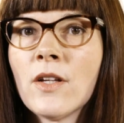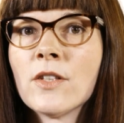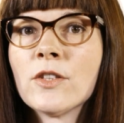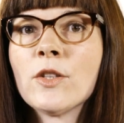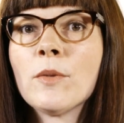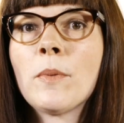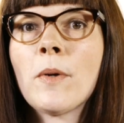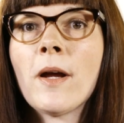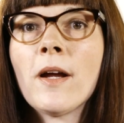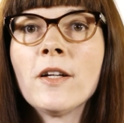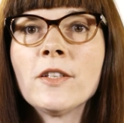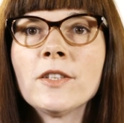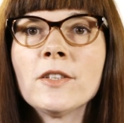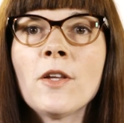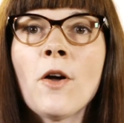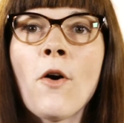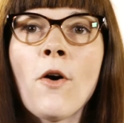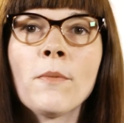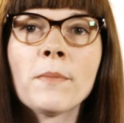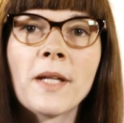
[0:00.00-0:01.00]
So prior to
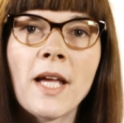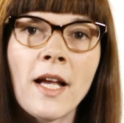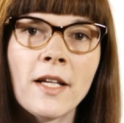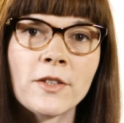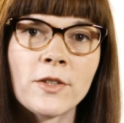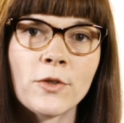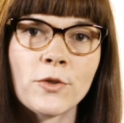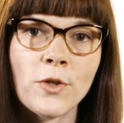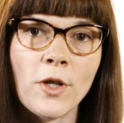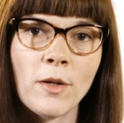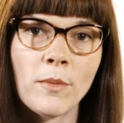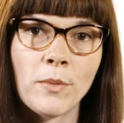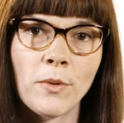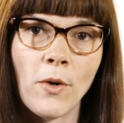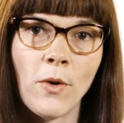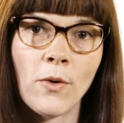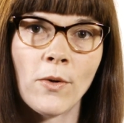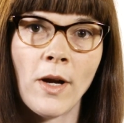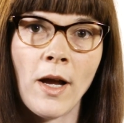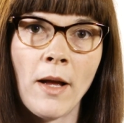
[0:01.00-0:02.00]
the Home Cancer Drug
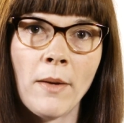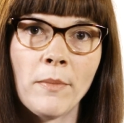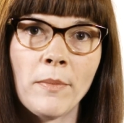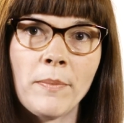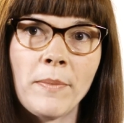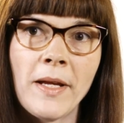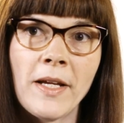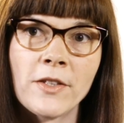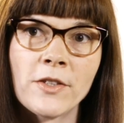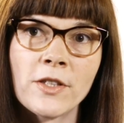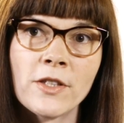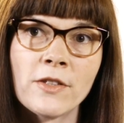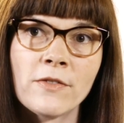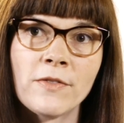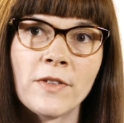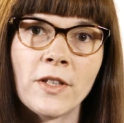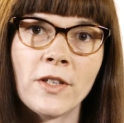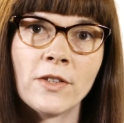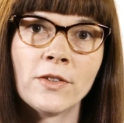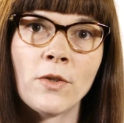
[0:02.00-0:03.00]
Program, patients
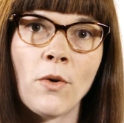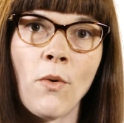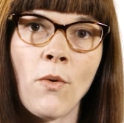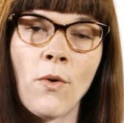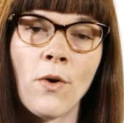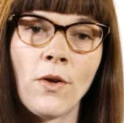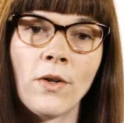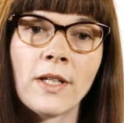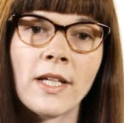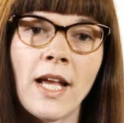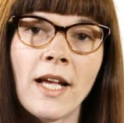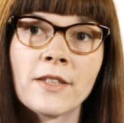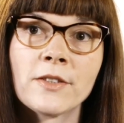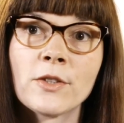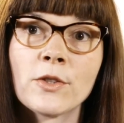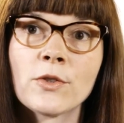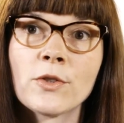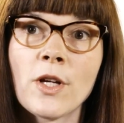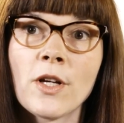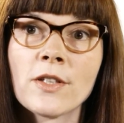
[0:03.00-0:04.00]
filled oral
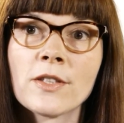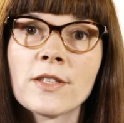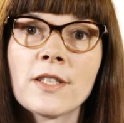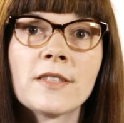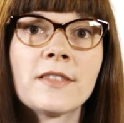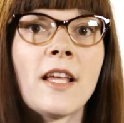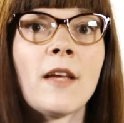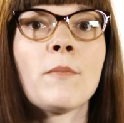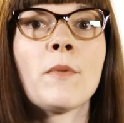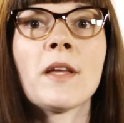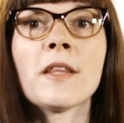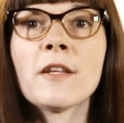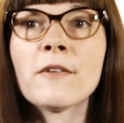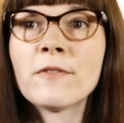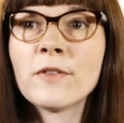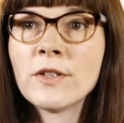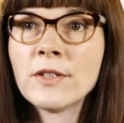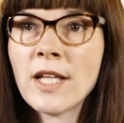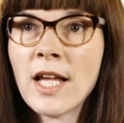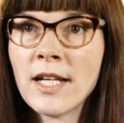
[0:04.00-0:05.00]
cancer drugs the same way they
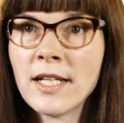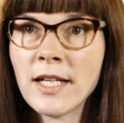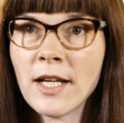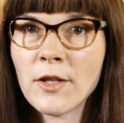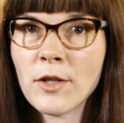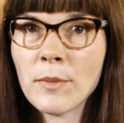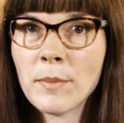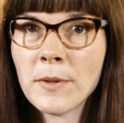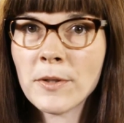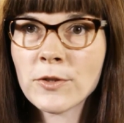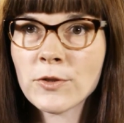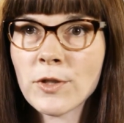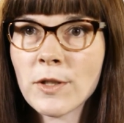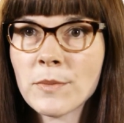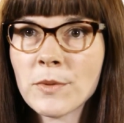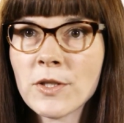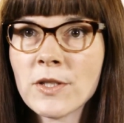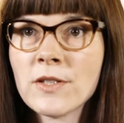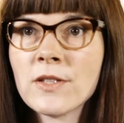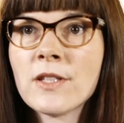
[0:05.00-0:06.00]
filled any other
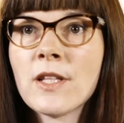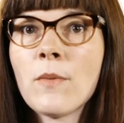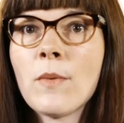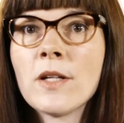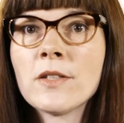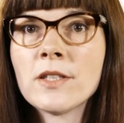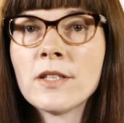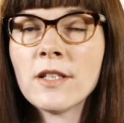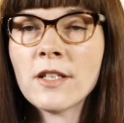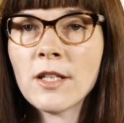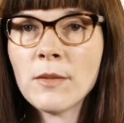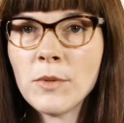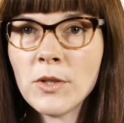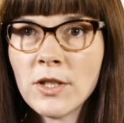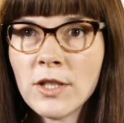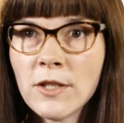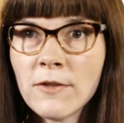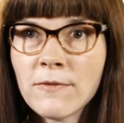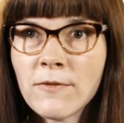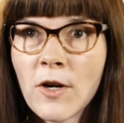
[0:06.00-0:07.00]
prescriptions. They went to the
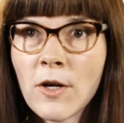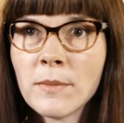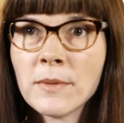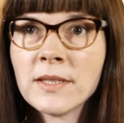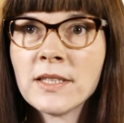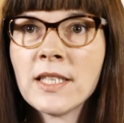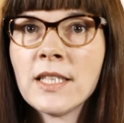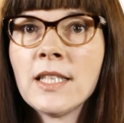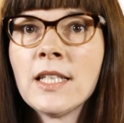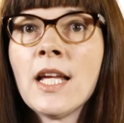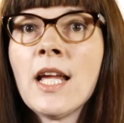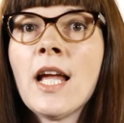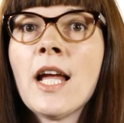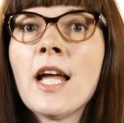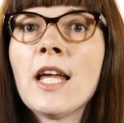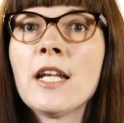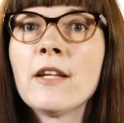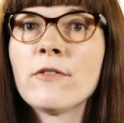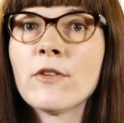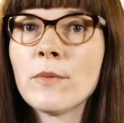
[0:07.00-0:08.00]
community pharmacy,
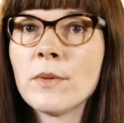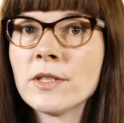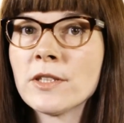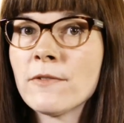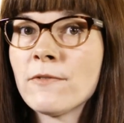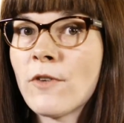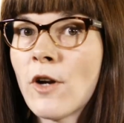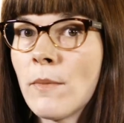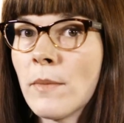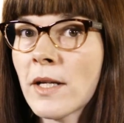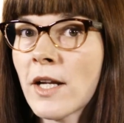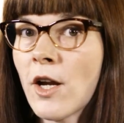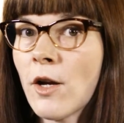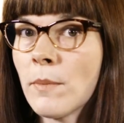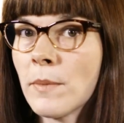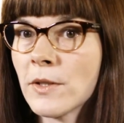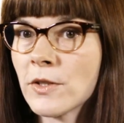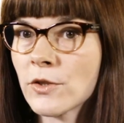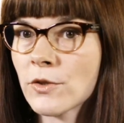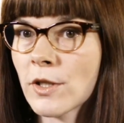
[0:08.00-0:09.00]
and if it was a
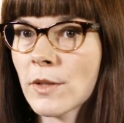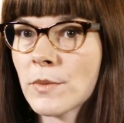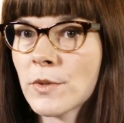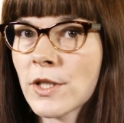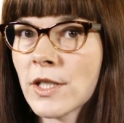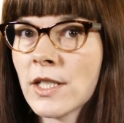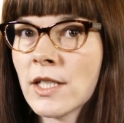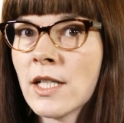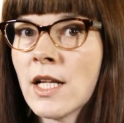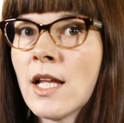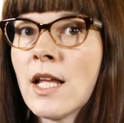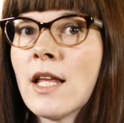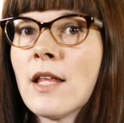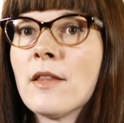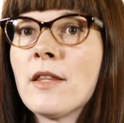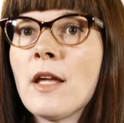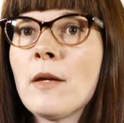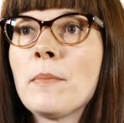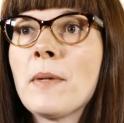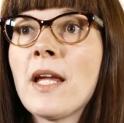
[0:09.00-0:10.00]
pharmacare prescription,
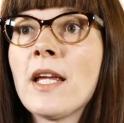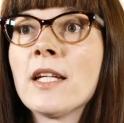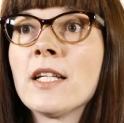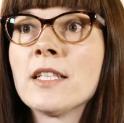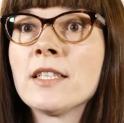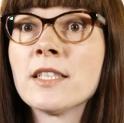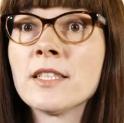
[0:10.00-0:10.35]
they paid a